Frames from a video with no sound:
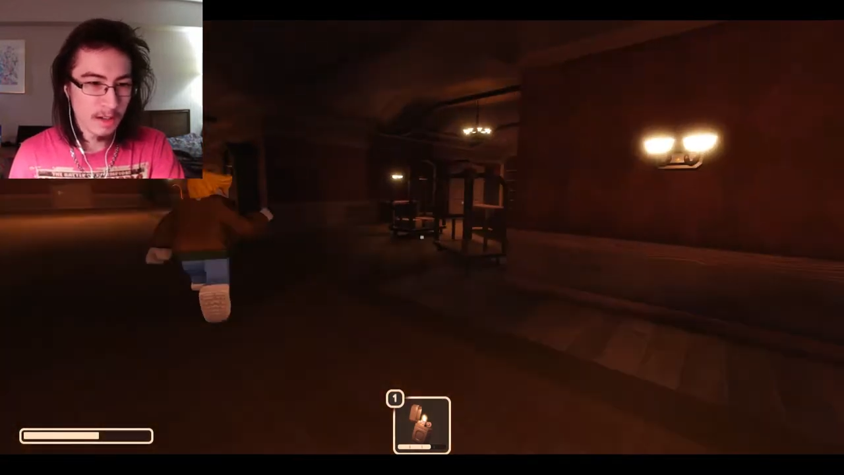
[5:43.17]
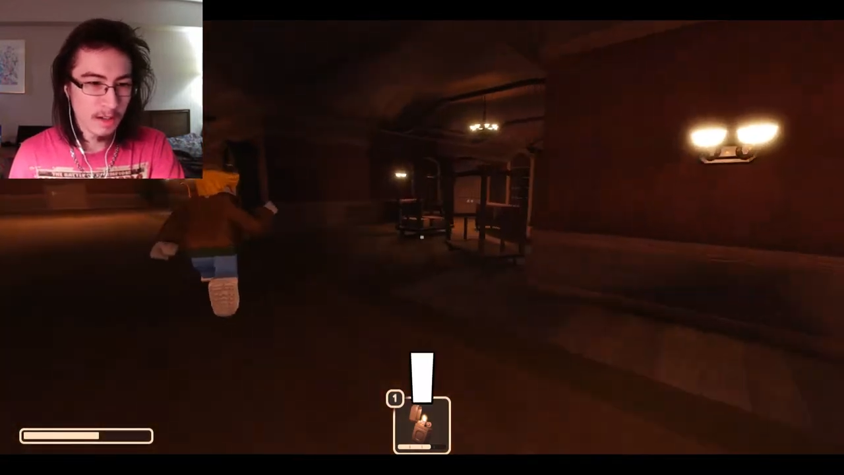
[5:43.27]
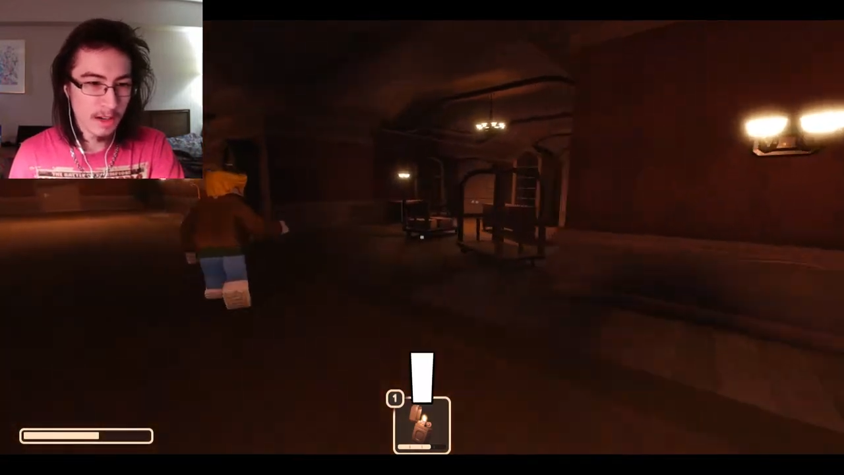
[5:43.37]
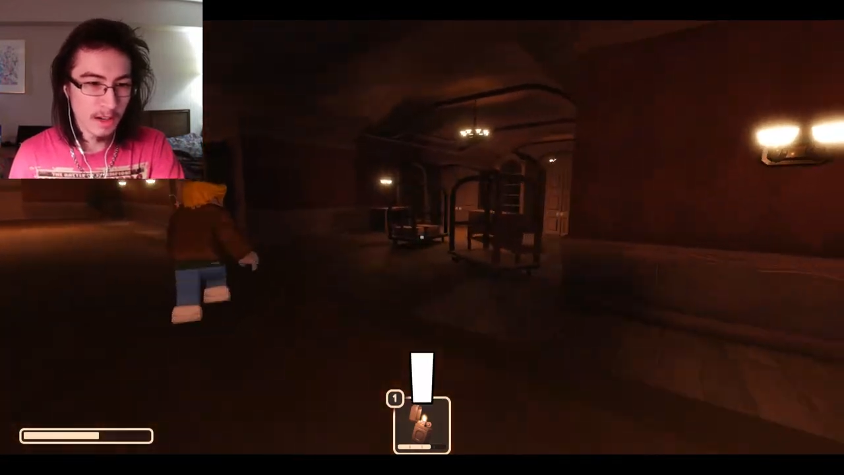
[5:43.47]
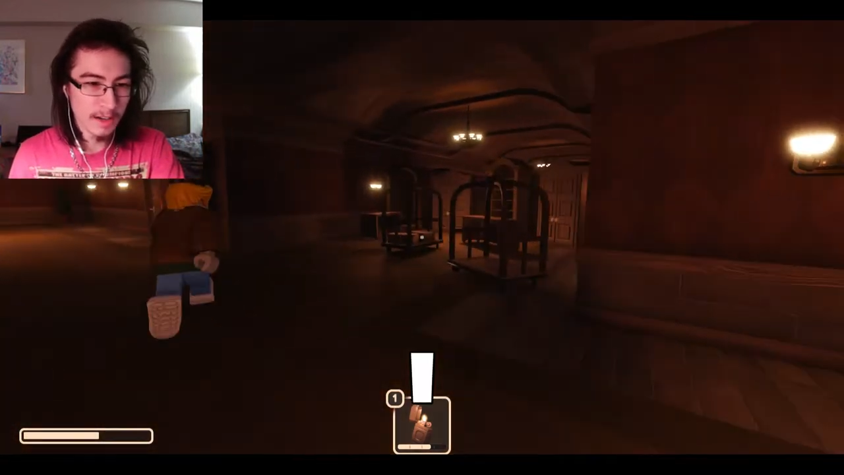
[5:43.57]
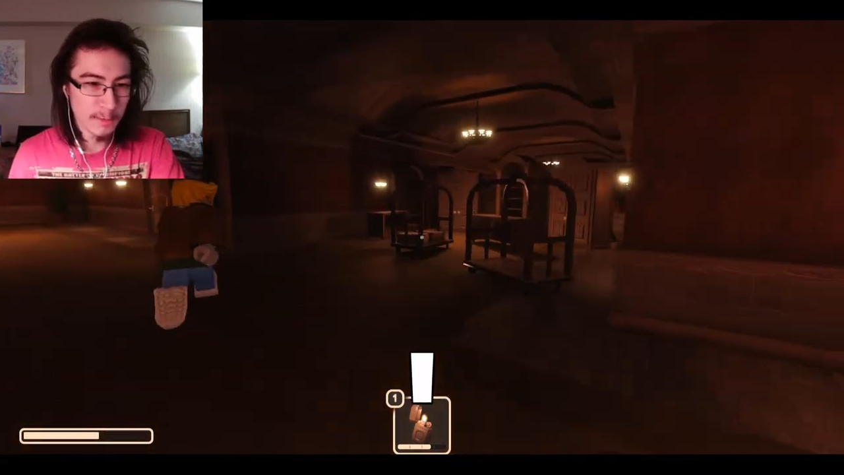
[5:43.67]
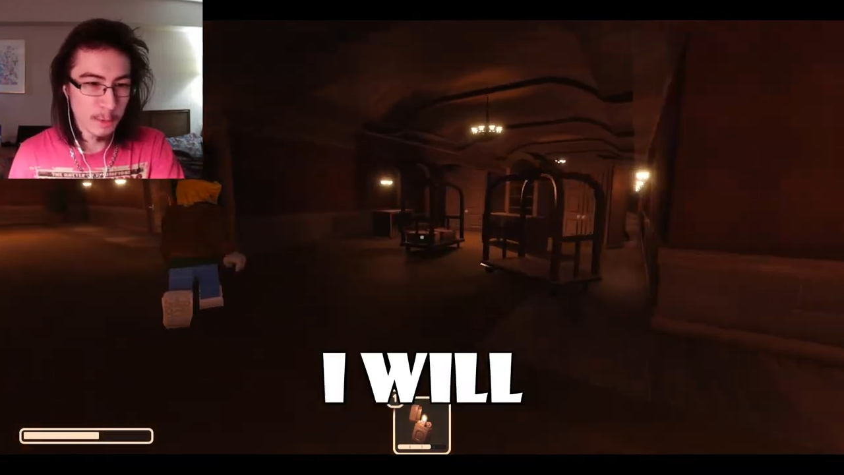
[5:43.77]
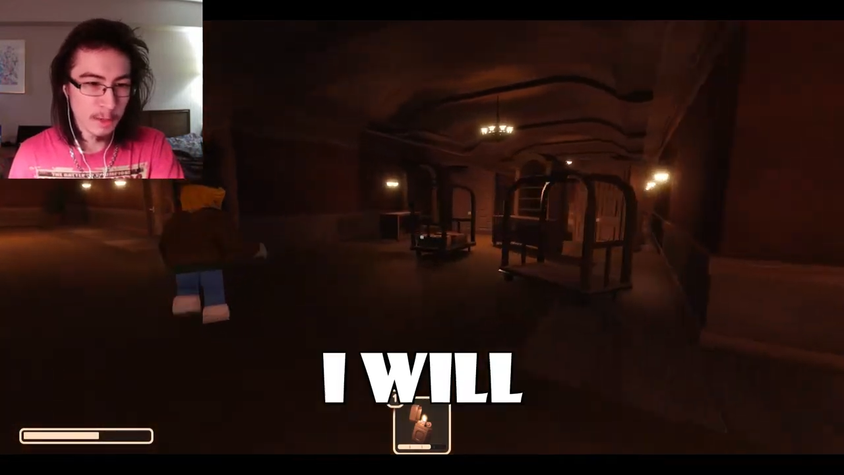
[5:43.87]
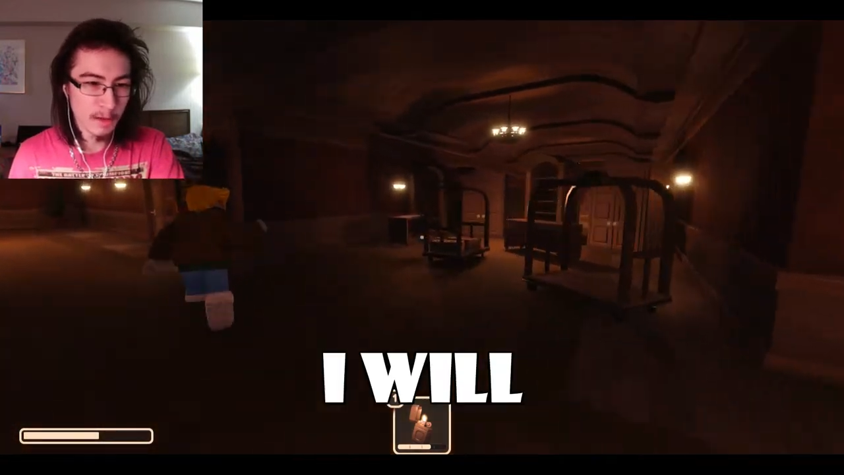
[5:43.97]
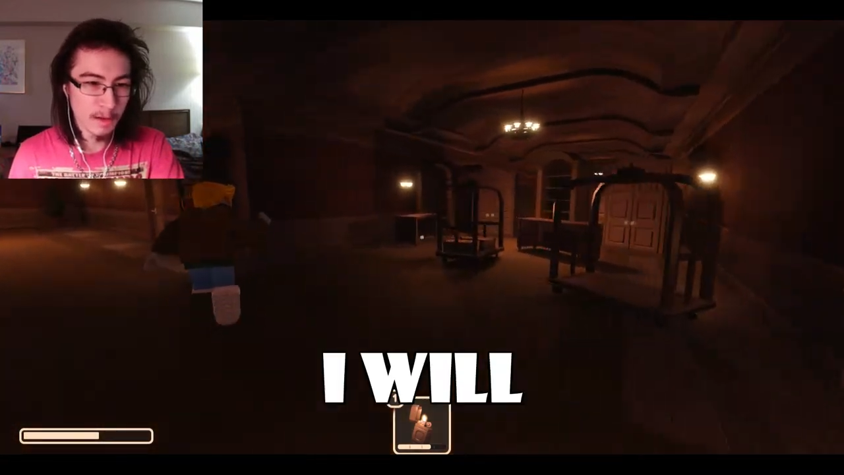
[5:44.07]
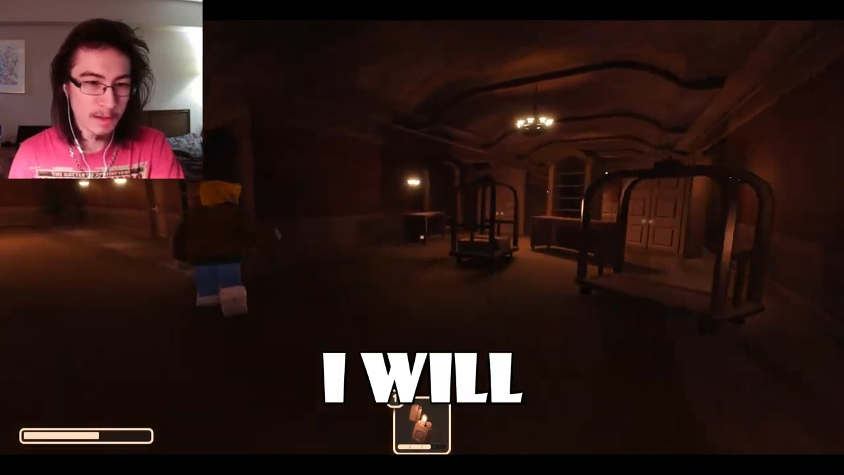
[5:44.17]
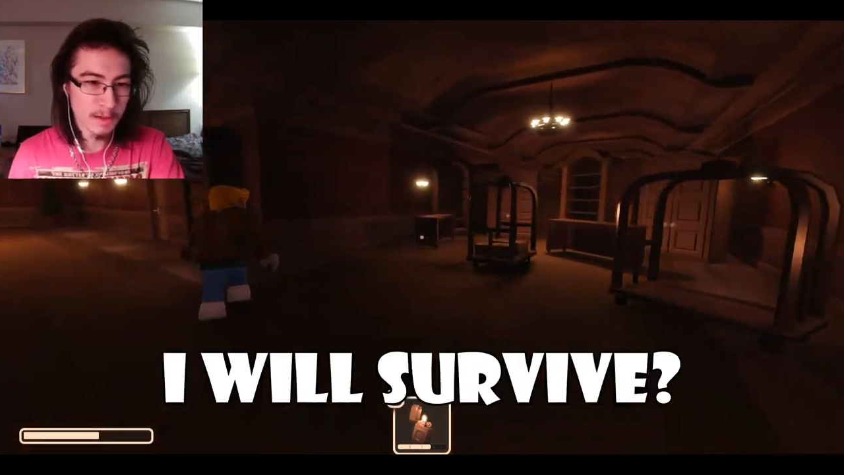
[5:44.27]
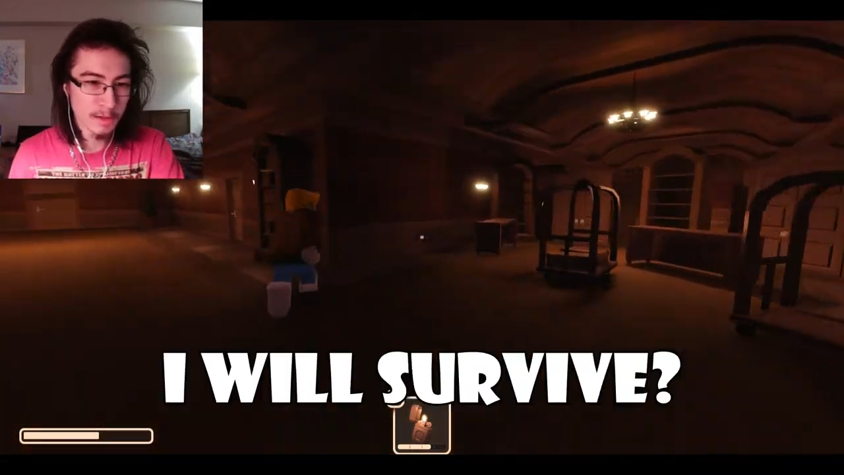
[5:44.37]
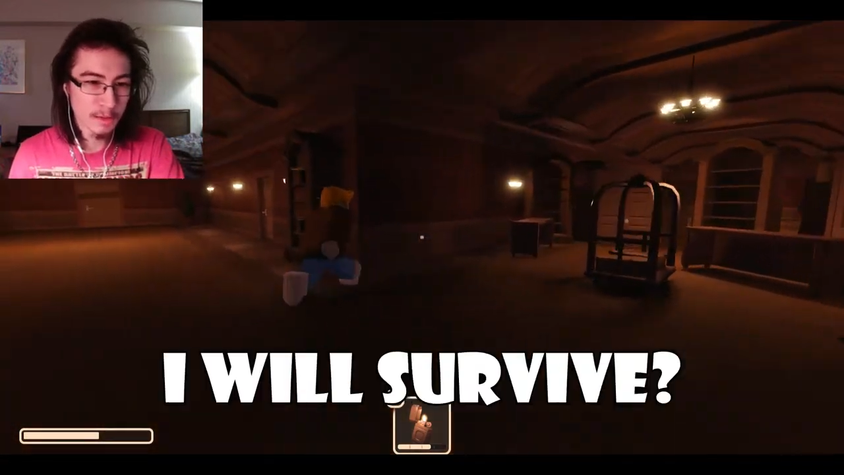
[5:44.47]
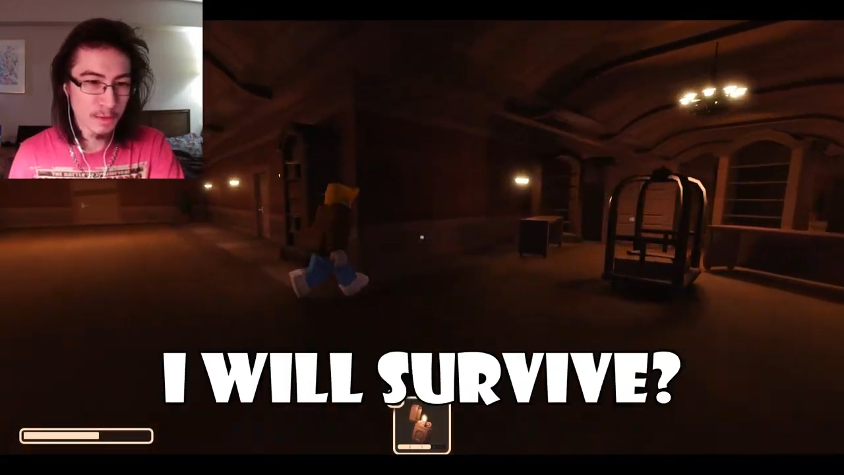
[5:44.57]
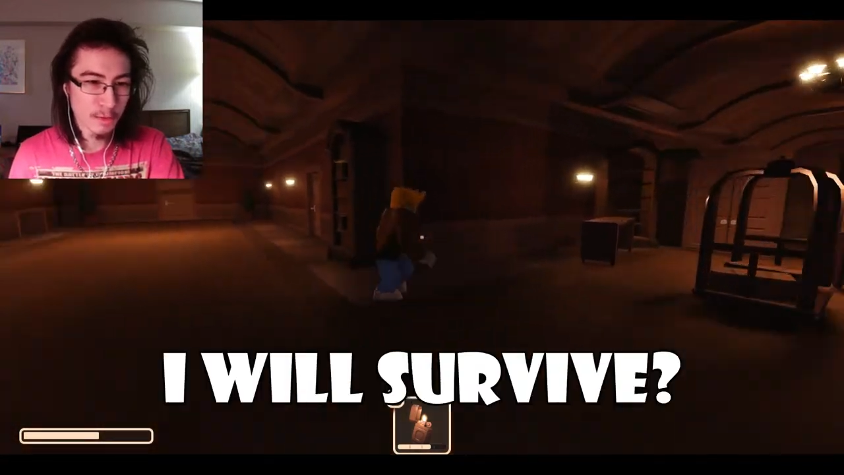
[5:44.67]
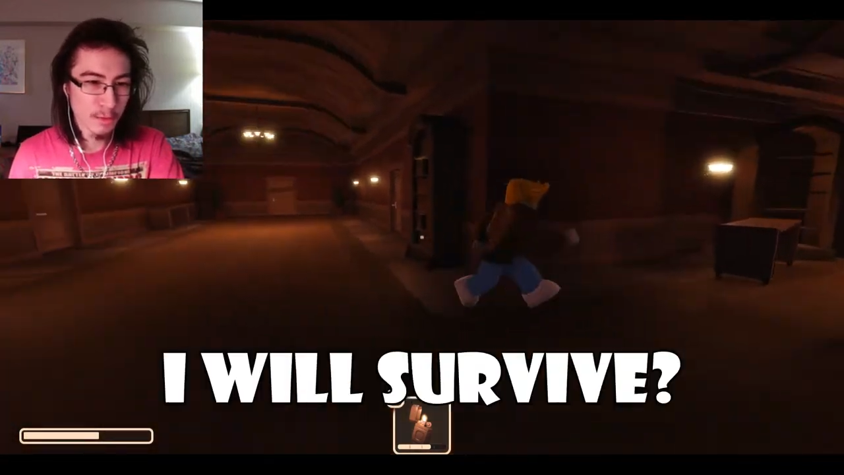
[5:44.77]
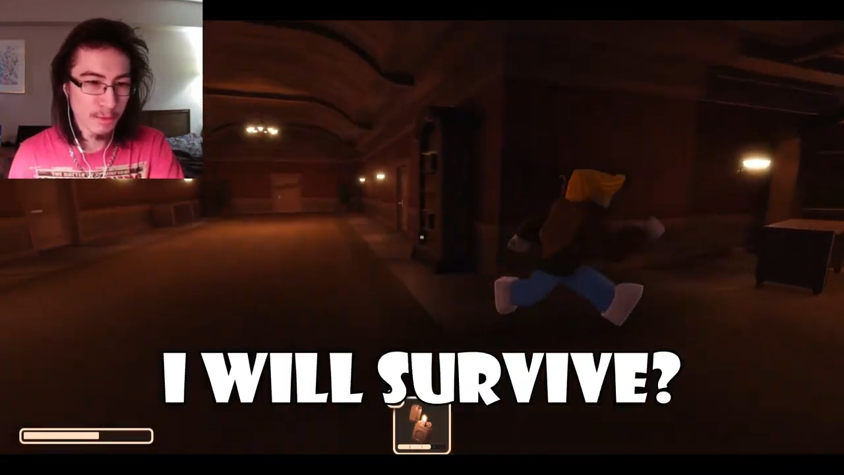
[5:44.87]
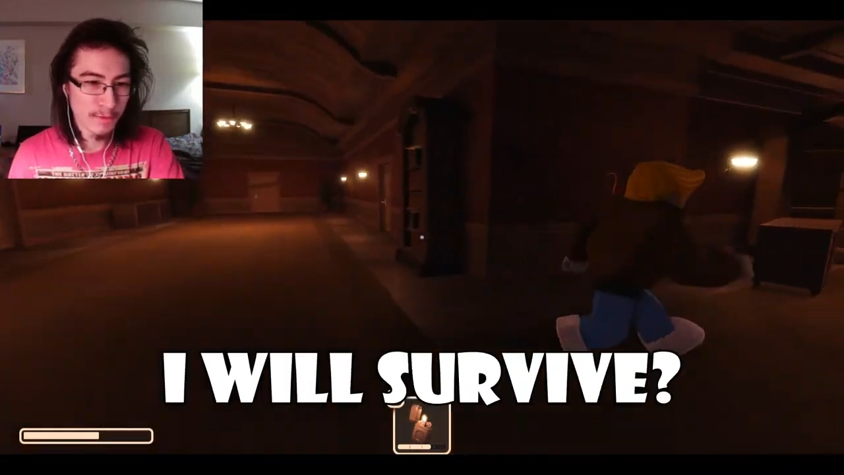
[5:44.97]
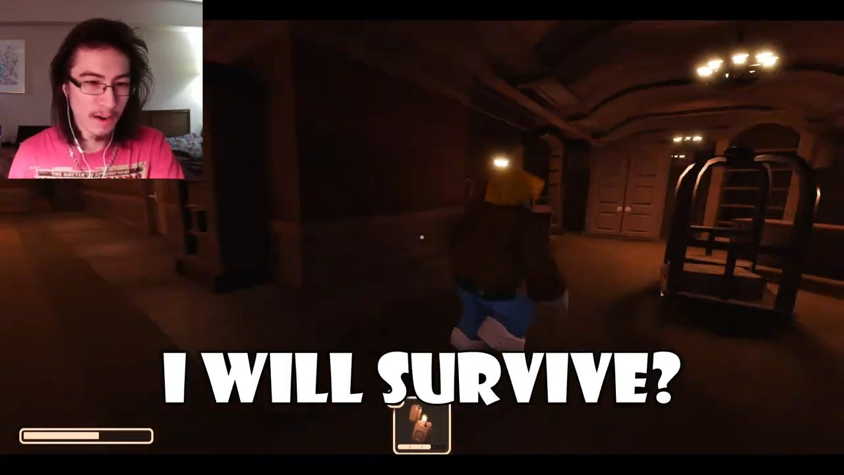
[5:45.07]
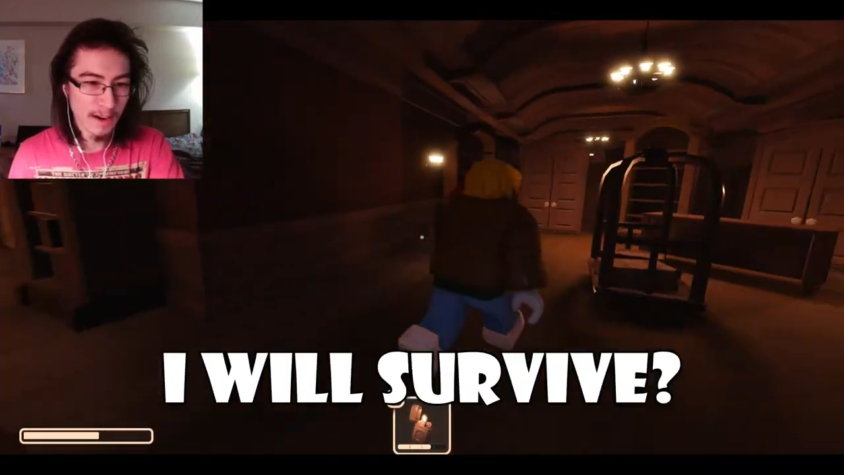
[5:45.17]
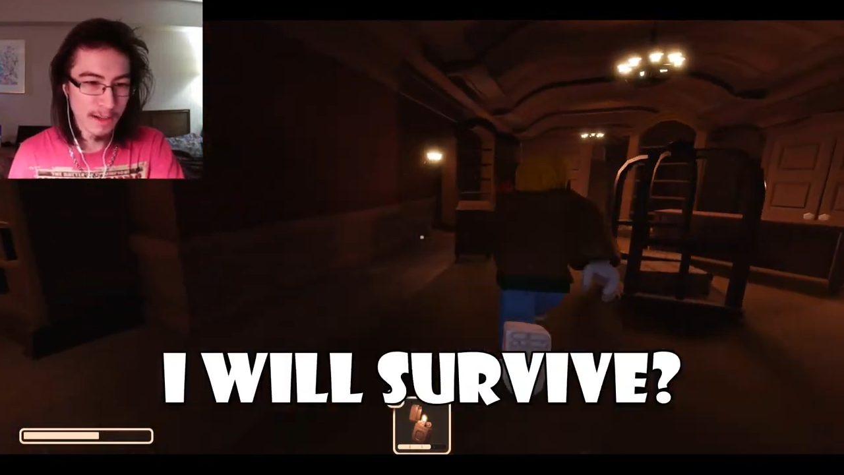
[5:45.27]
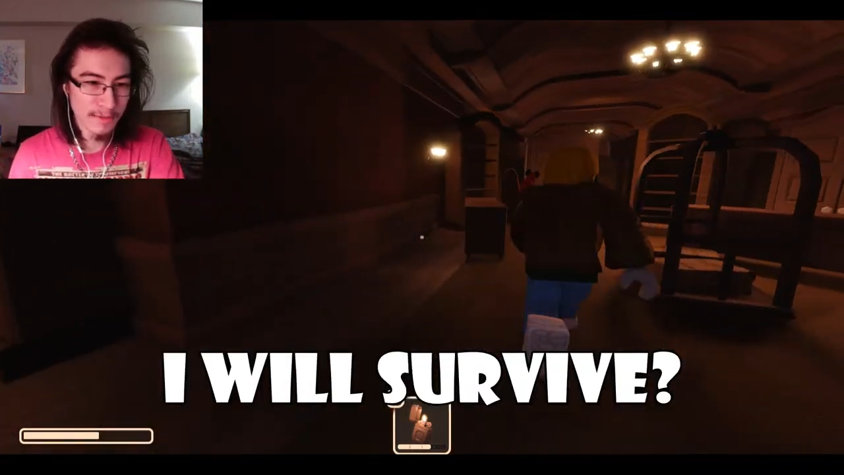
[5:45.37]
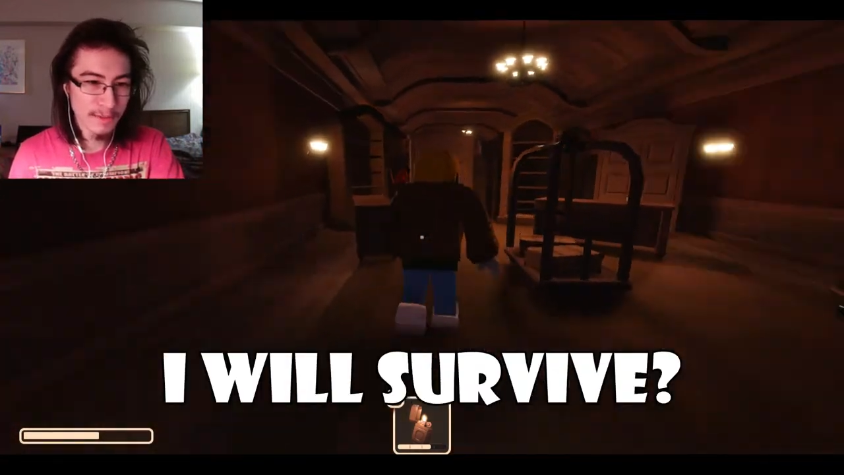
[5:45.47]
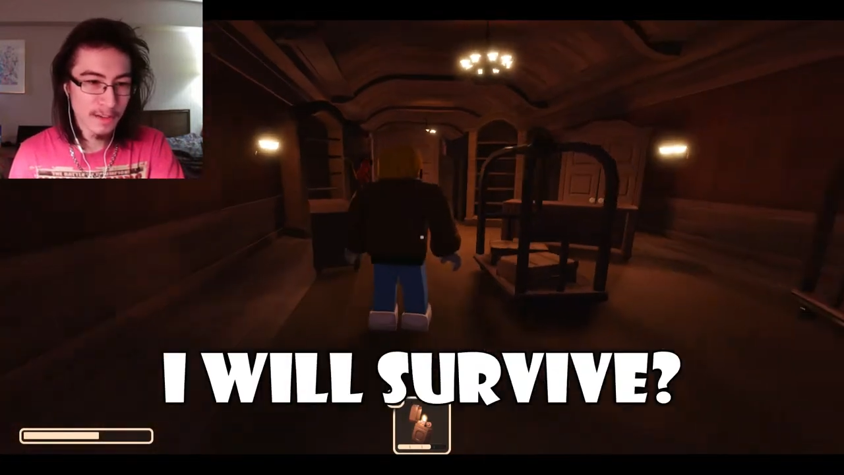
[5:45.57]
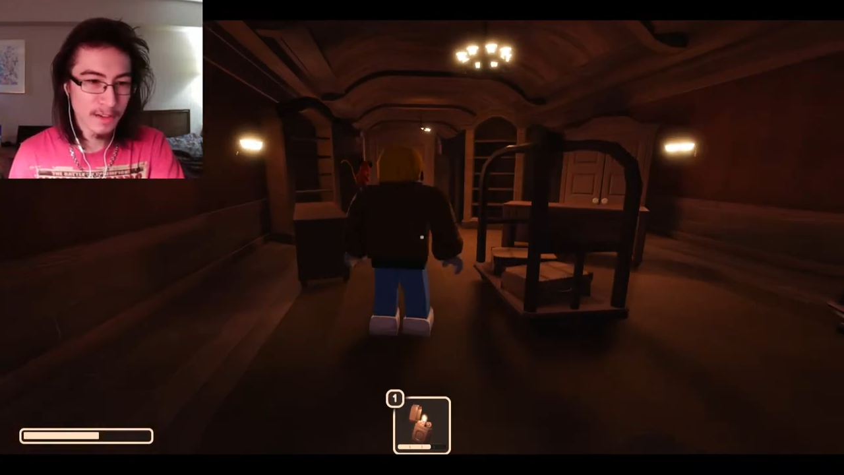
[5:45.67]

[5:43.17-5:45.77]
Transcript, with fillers: I will survive